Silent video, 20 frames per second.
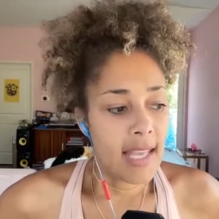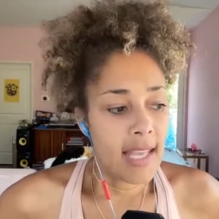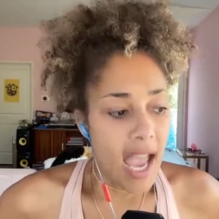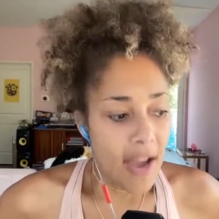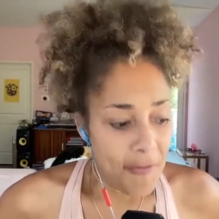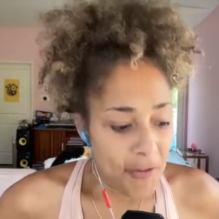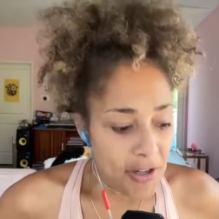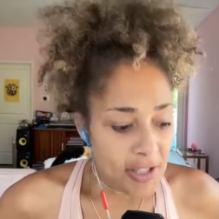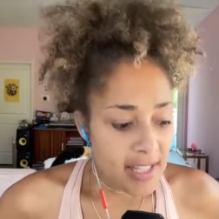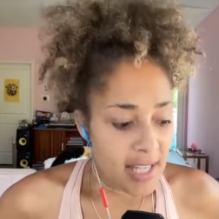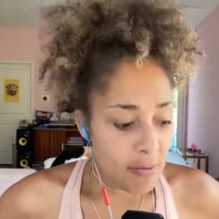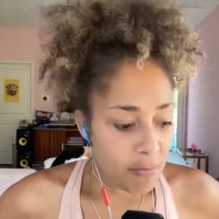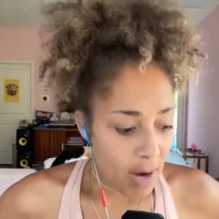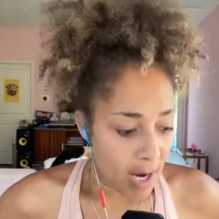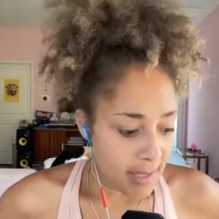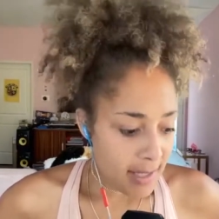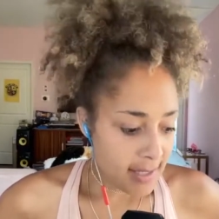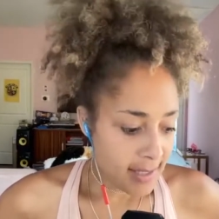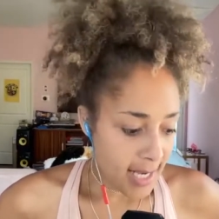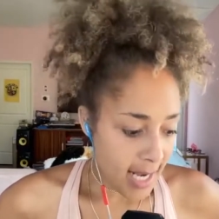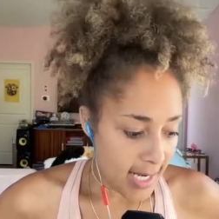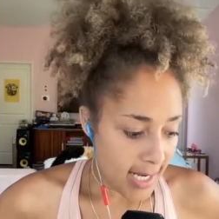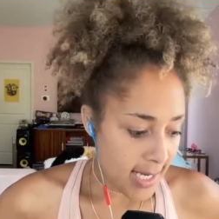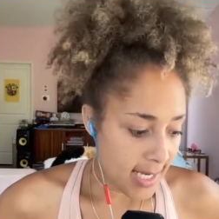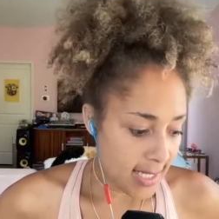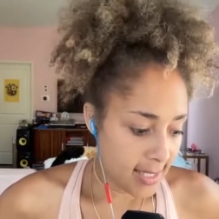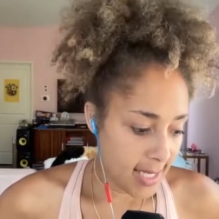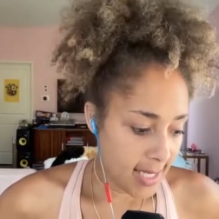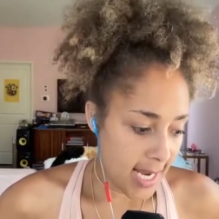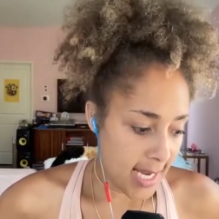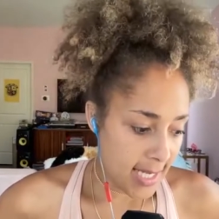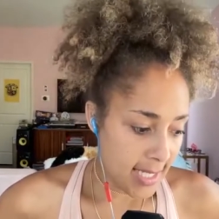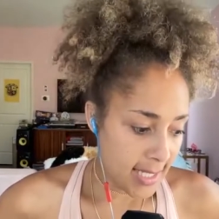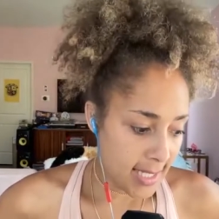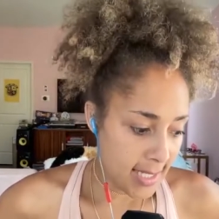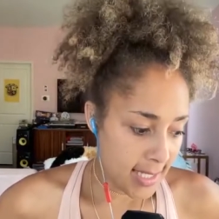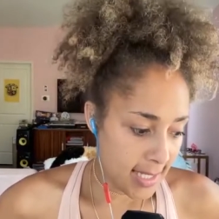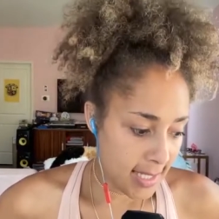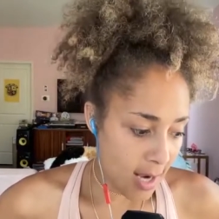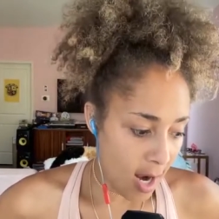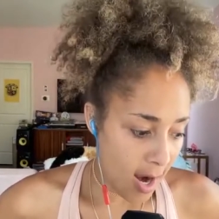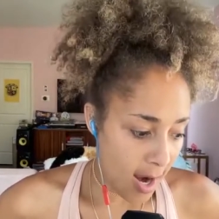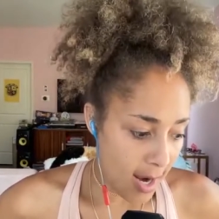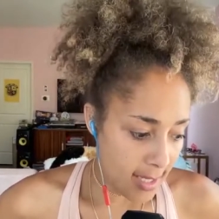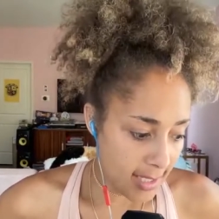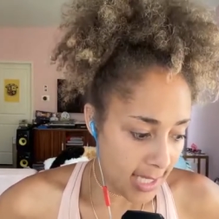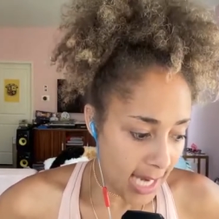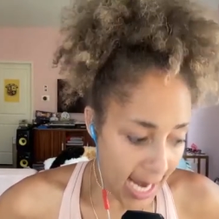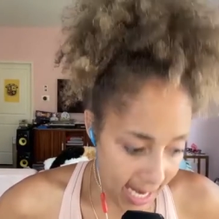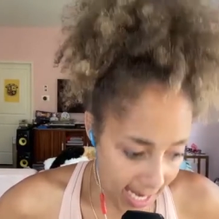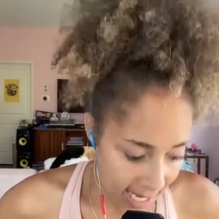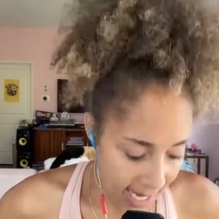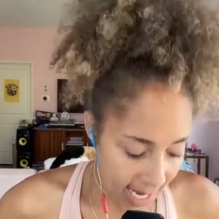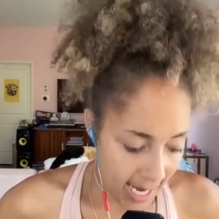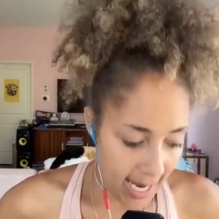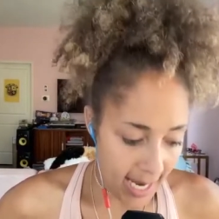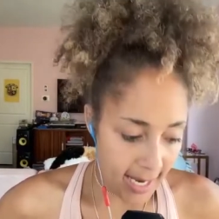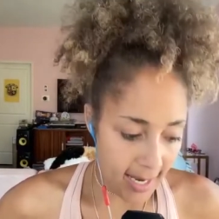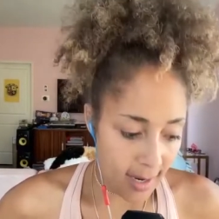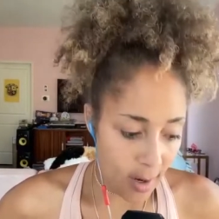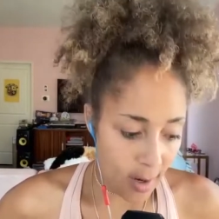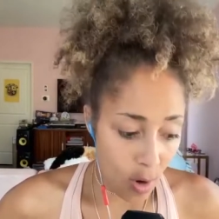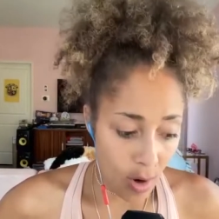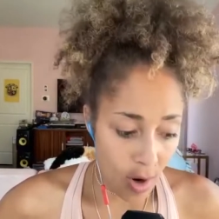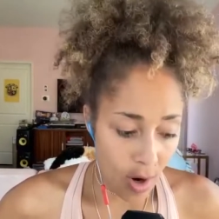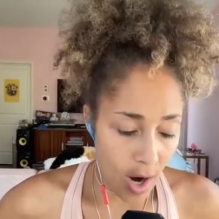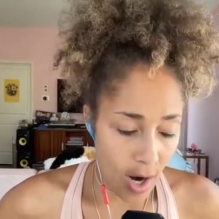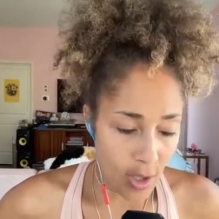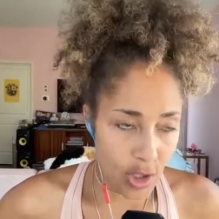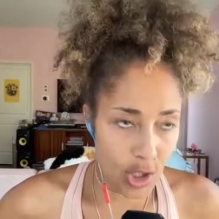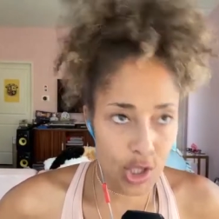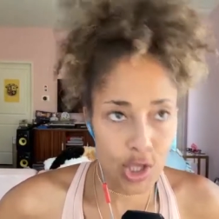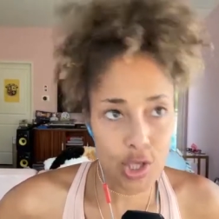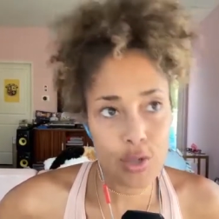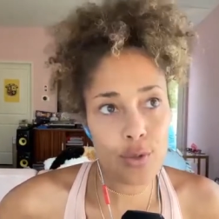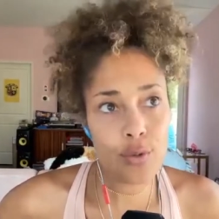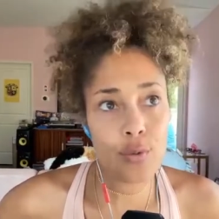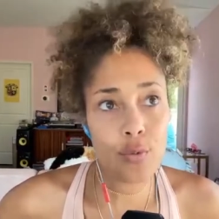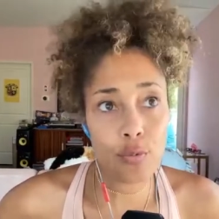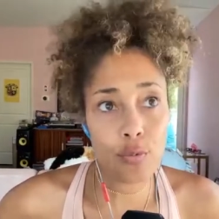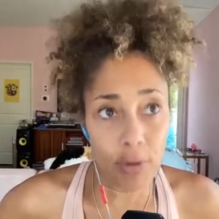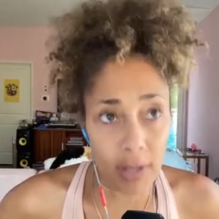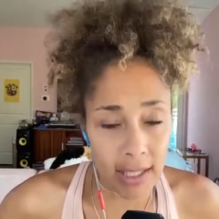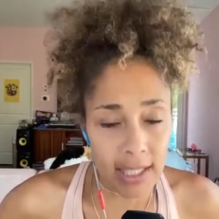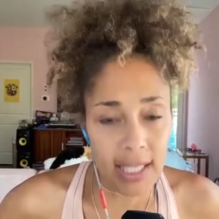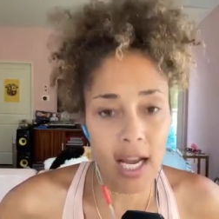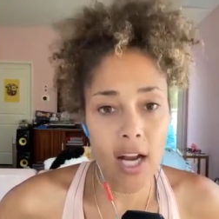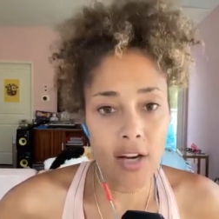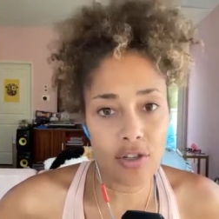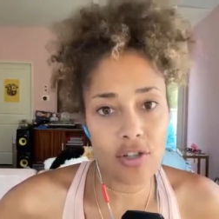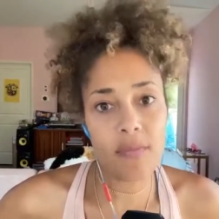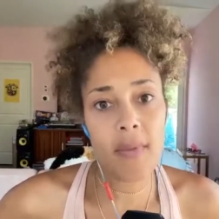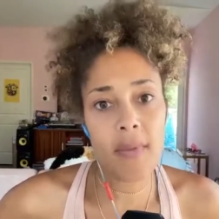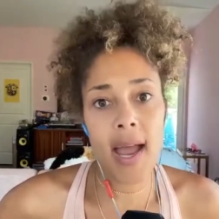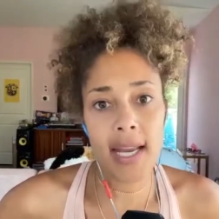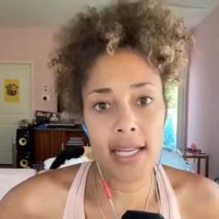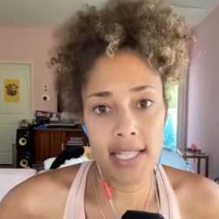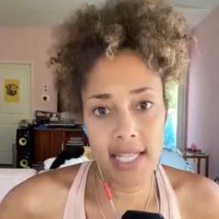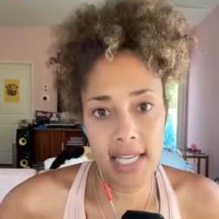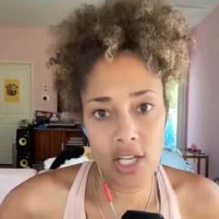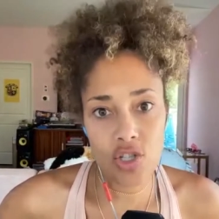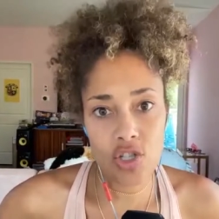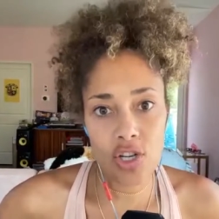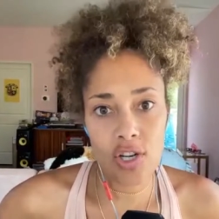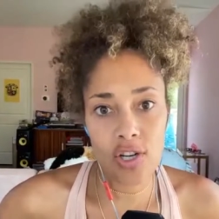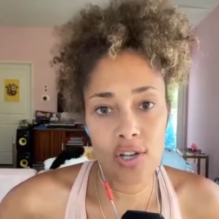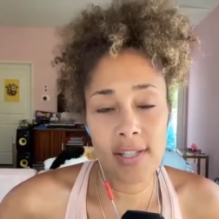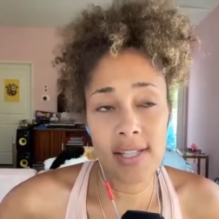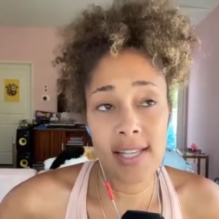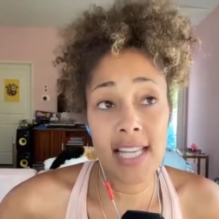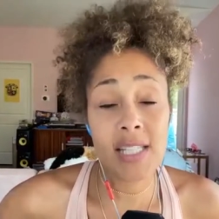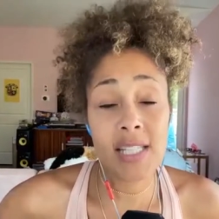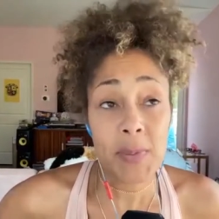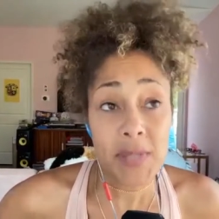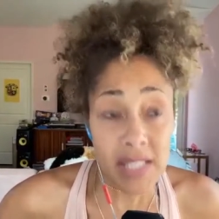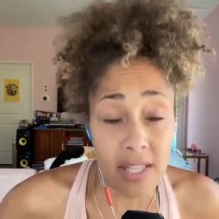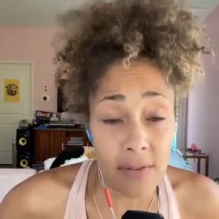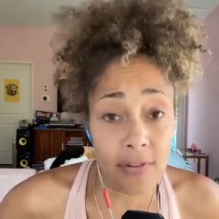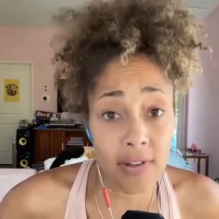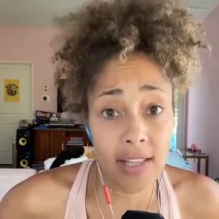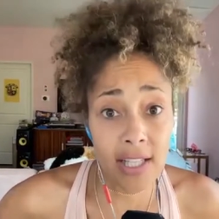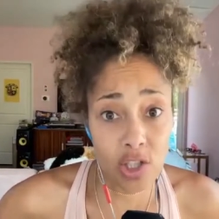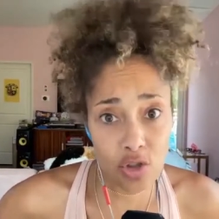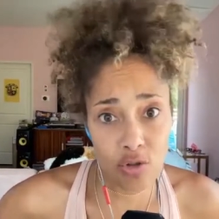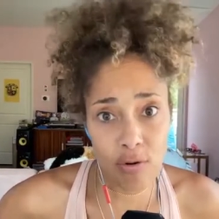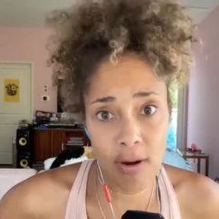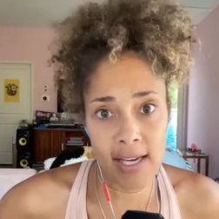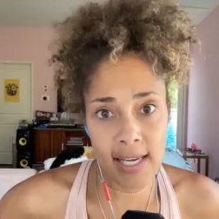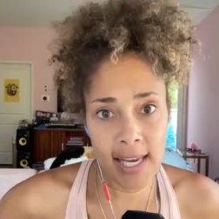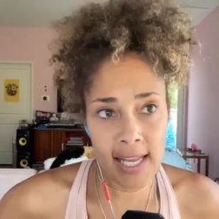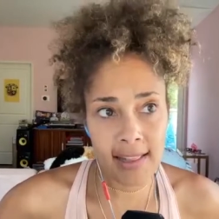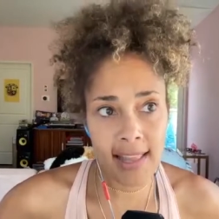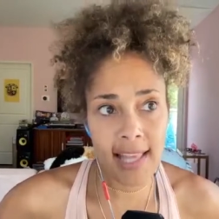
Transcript: efforts that Ron DeSantis is taking to really undermine teachers, specifically training?